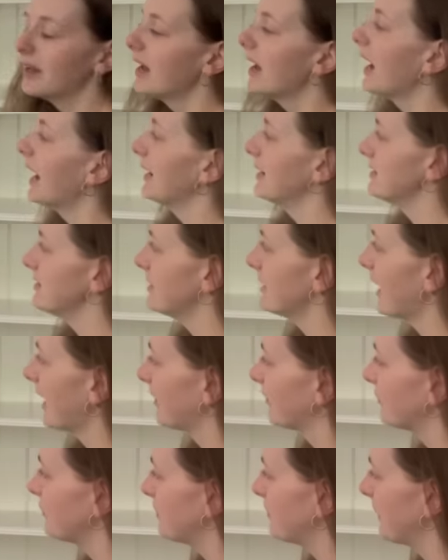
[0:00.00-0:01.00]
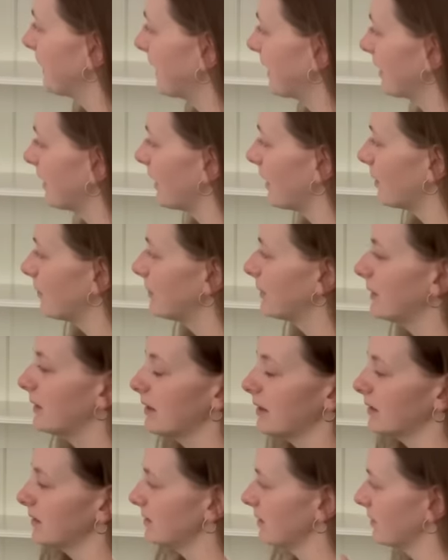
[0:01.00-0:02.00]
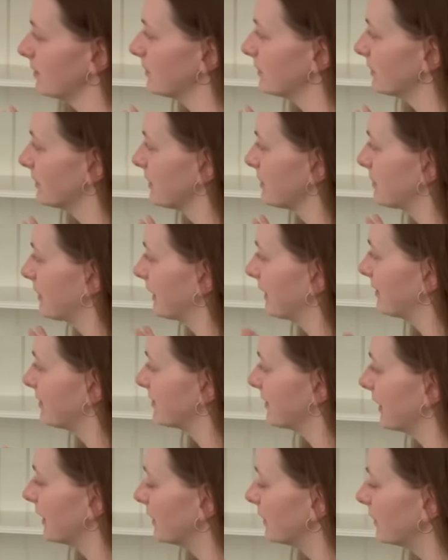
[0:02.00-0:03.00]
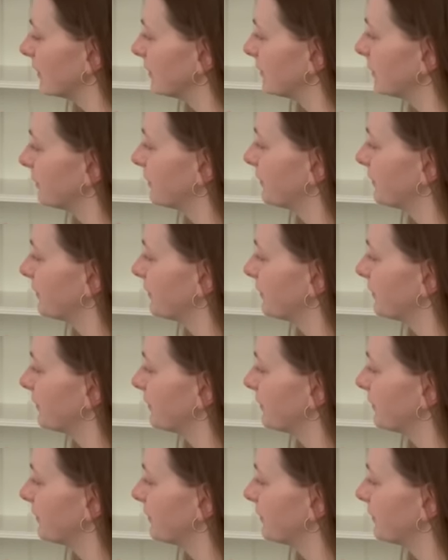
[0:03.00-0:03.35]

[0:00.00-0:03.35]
I did have to pick it up, assembled it myself,